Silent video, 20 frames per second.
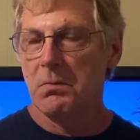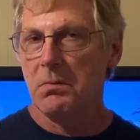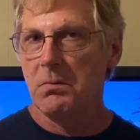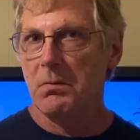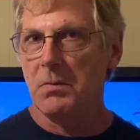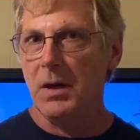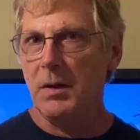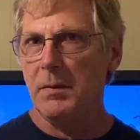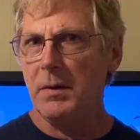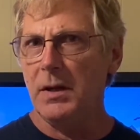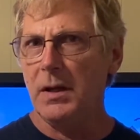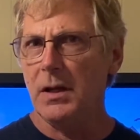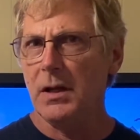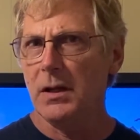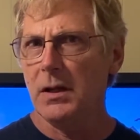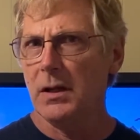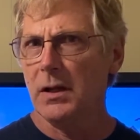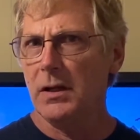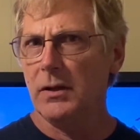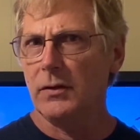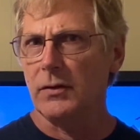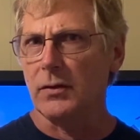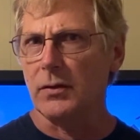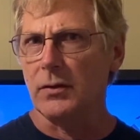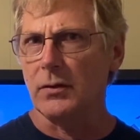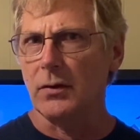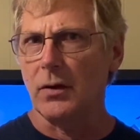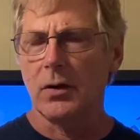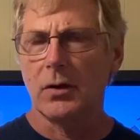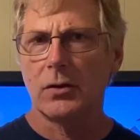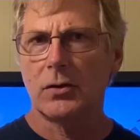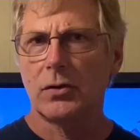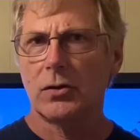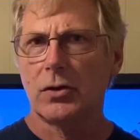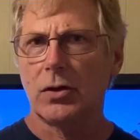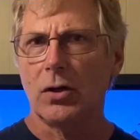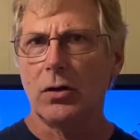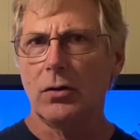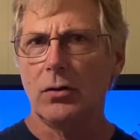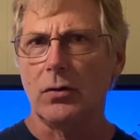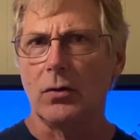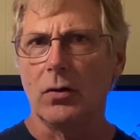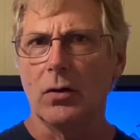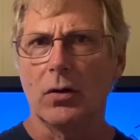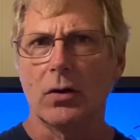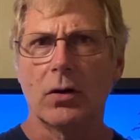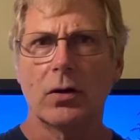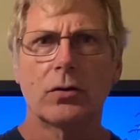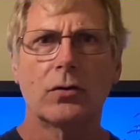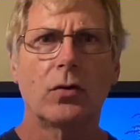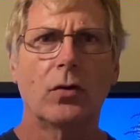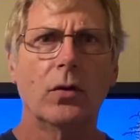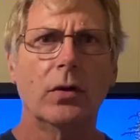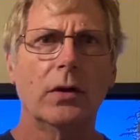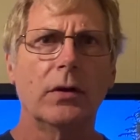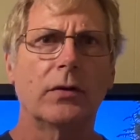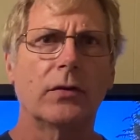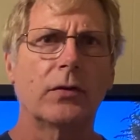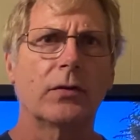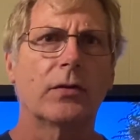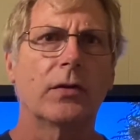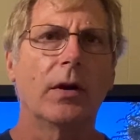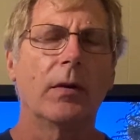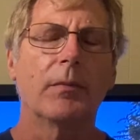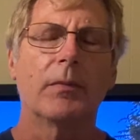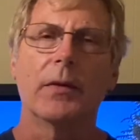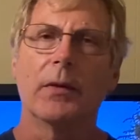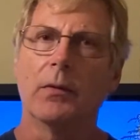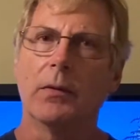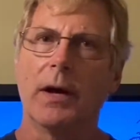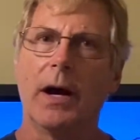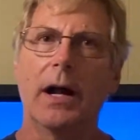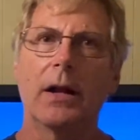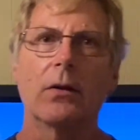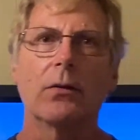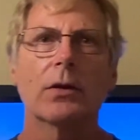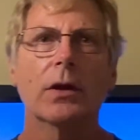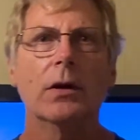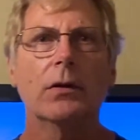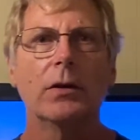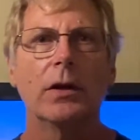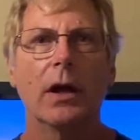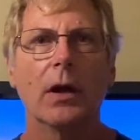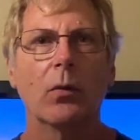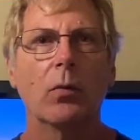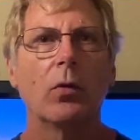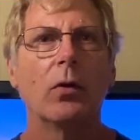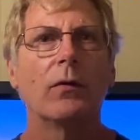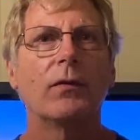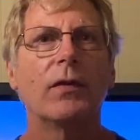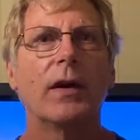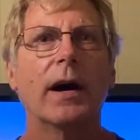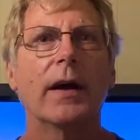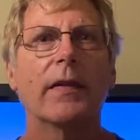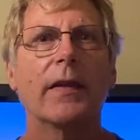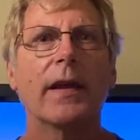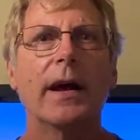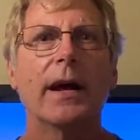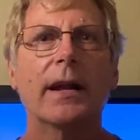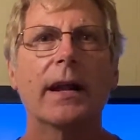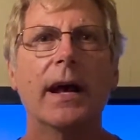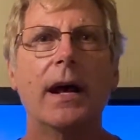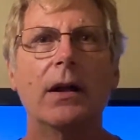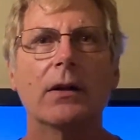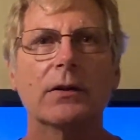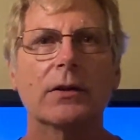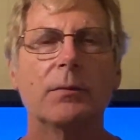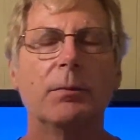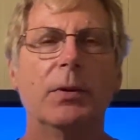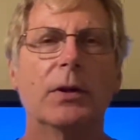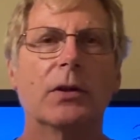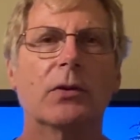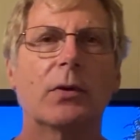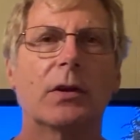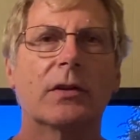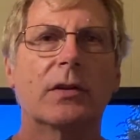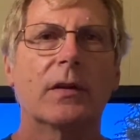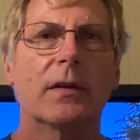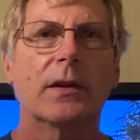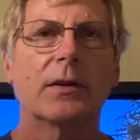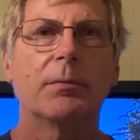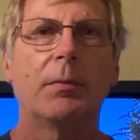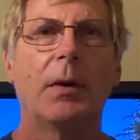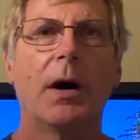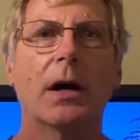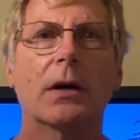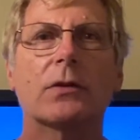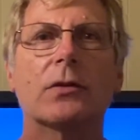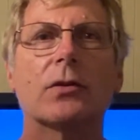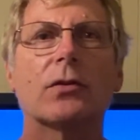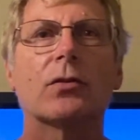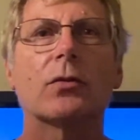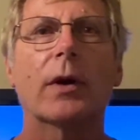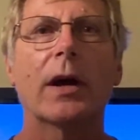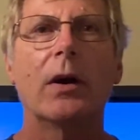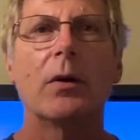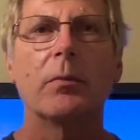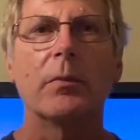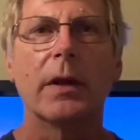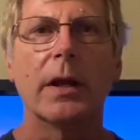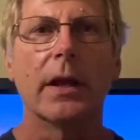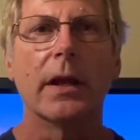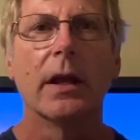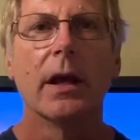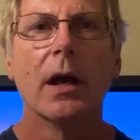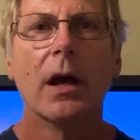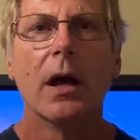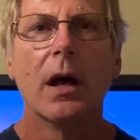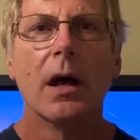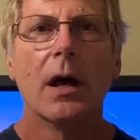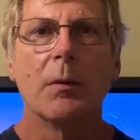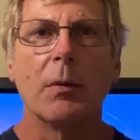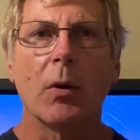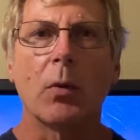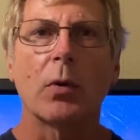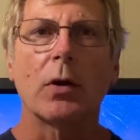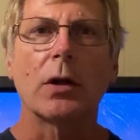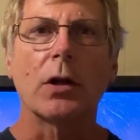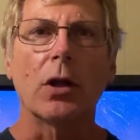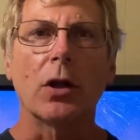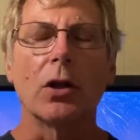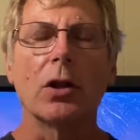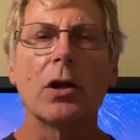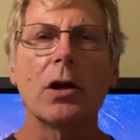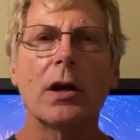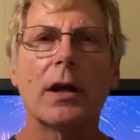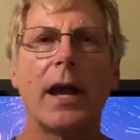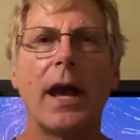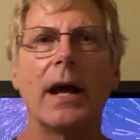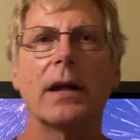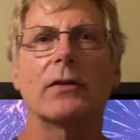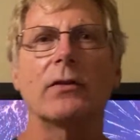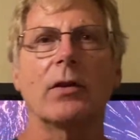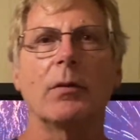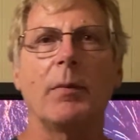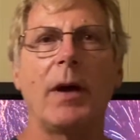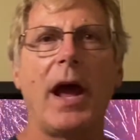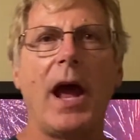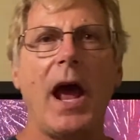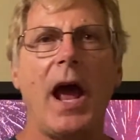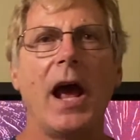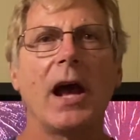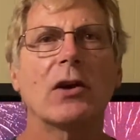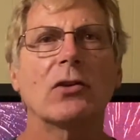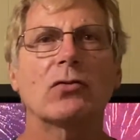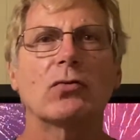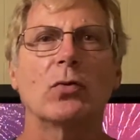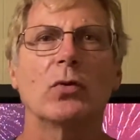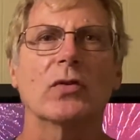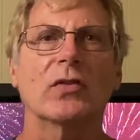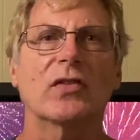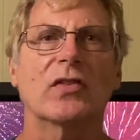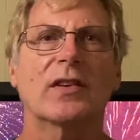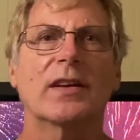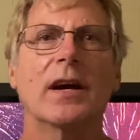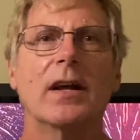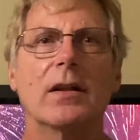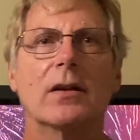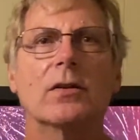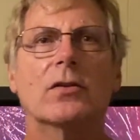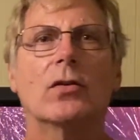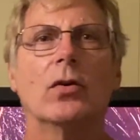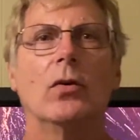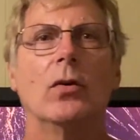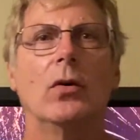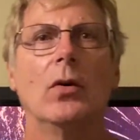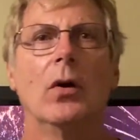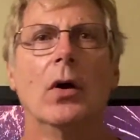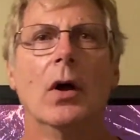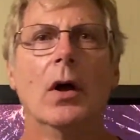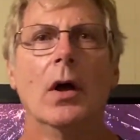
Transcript: a lizard or a turtle or a tortoise or something. I don't know yet. We'll find that out. Depends what's in these boxes around me. But we're going to look at some actual skeletal